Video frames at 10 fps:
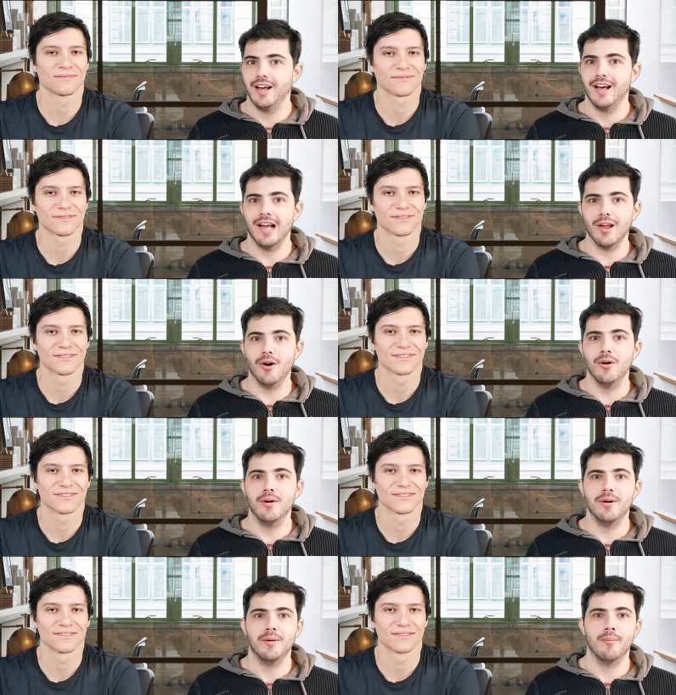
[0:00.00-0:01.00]
Speaker 1: Hello,
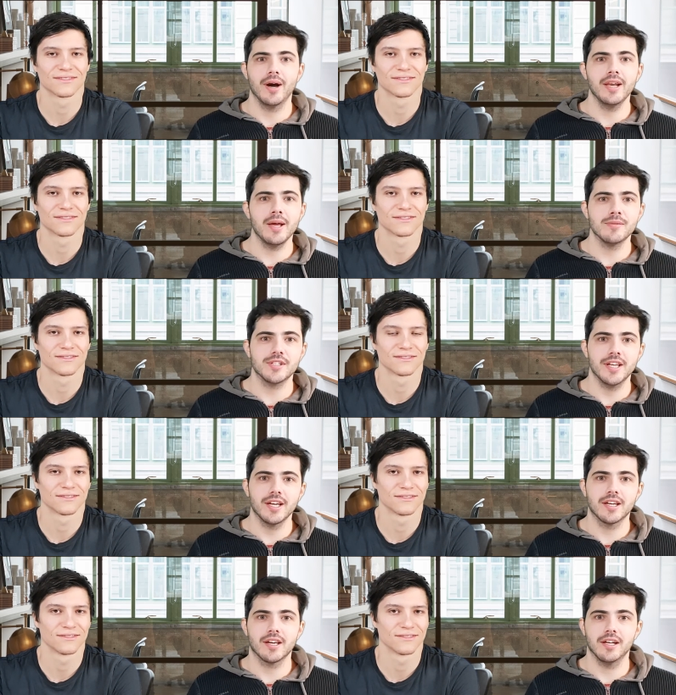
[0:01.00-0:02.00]
my name is
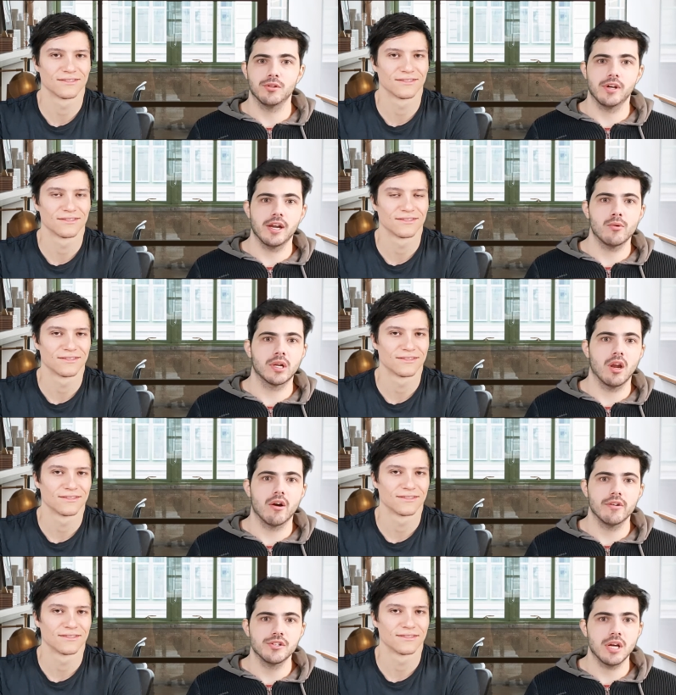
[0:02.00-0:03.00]
Nick and together with
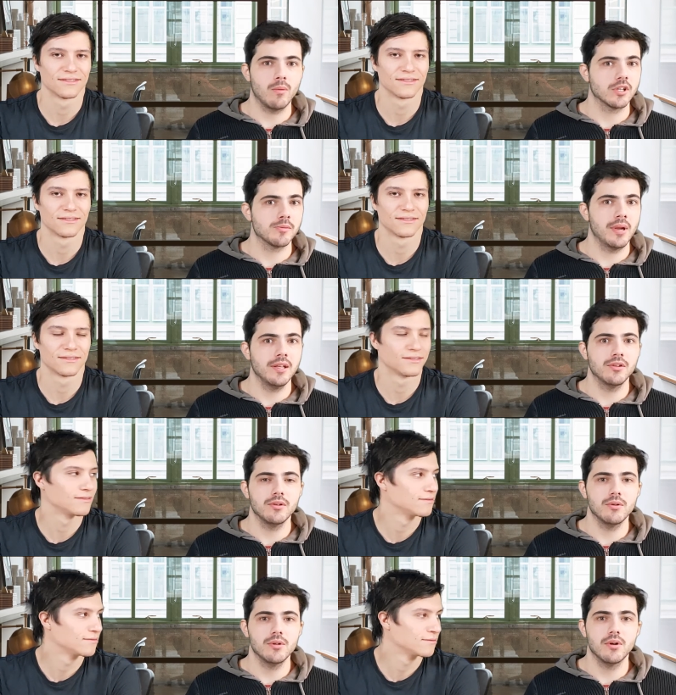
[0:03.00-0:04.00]
Lawrence I will explain to
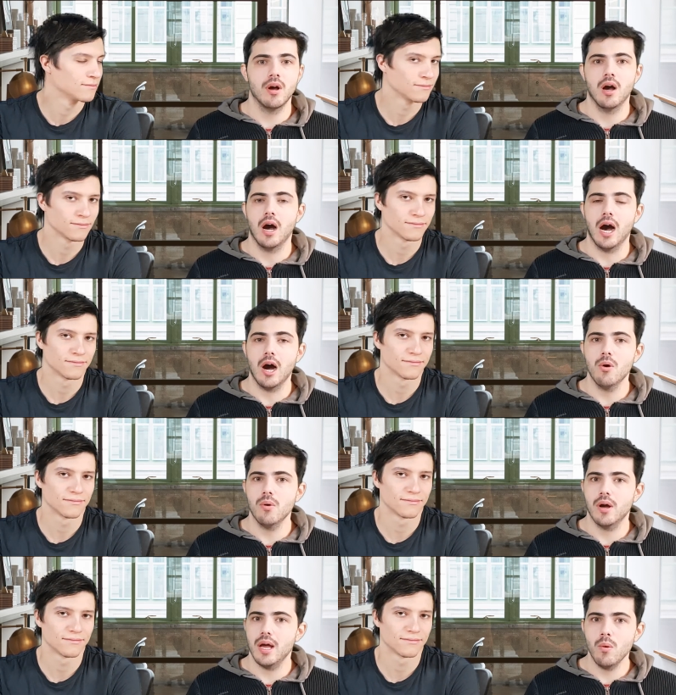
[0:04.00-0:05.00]
you how
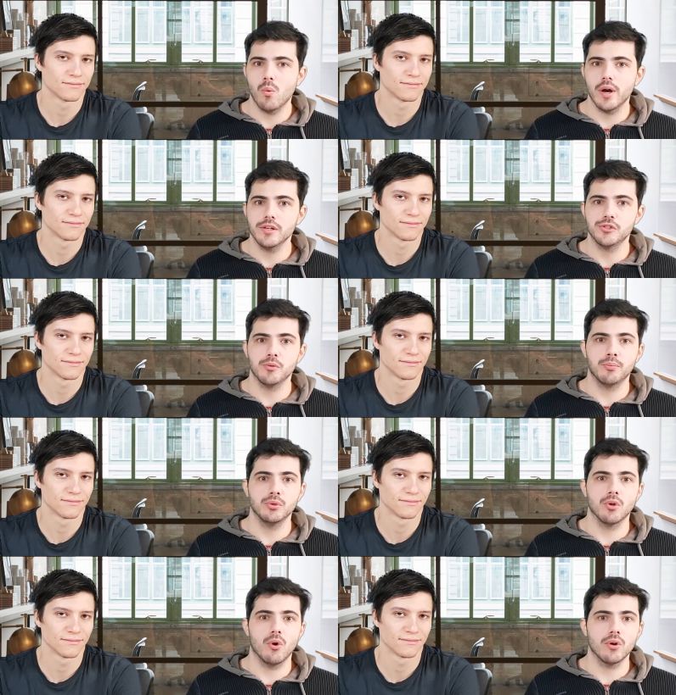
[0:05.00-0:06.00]
and why you should
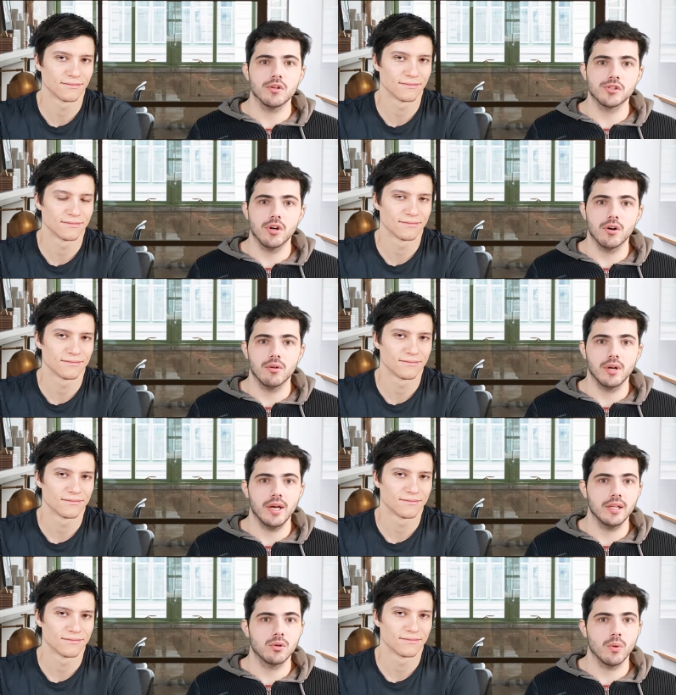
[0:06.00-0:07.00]
put the Oculus Go
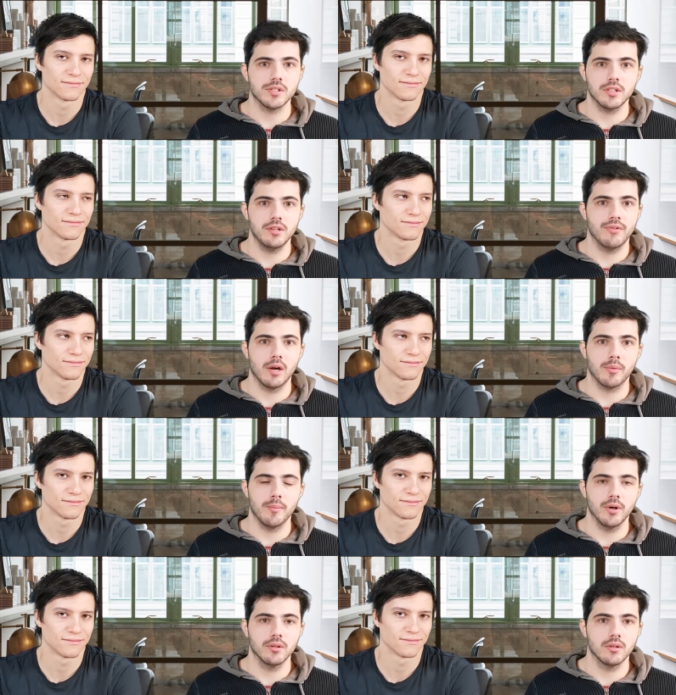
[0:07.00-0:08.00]
and Quest in developer
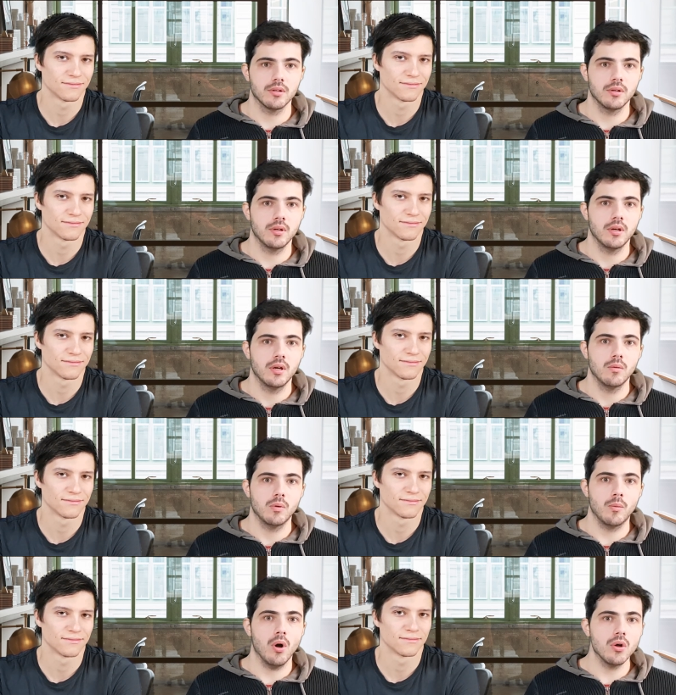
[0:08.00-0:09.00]
mode.
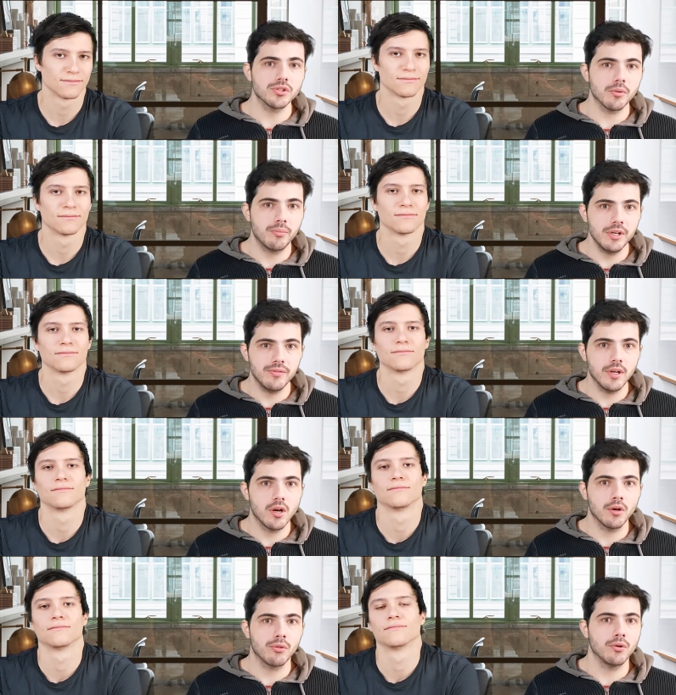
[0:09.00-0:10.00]
We will also briefly
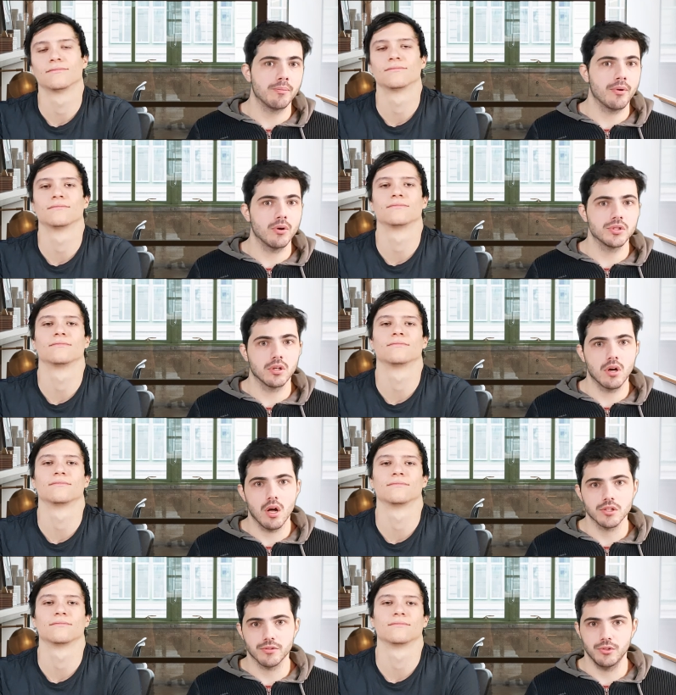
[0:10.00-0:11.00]
go through the pros and
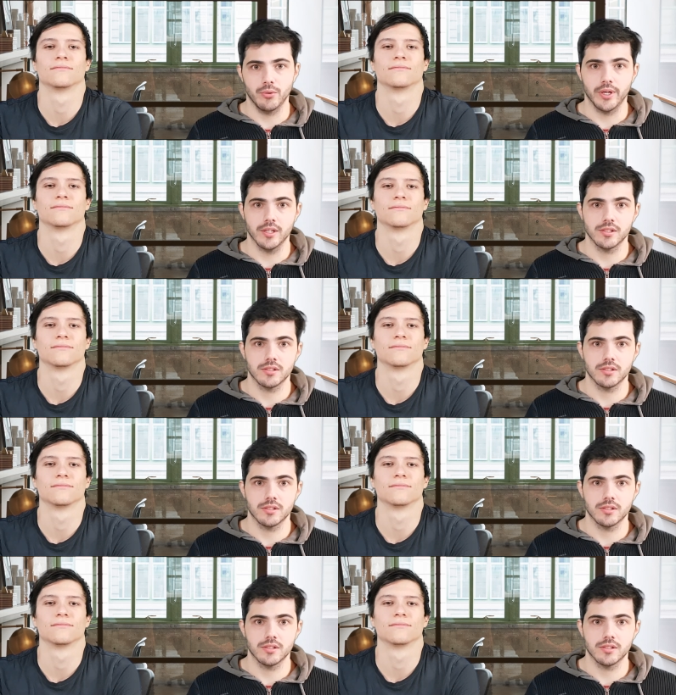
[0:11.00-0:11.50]
cons of doing this.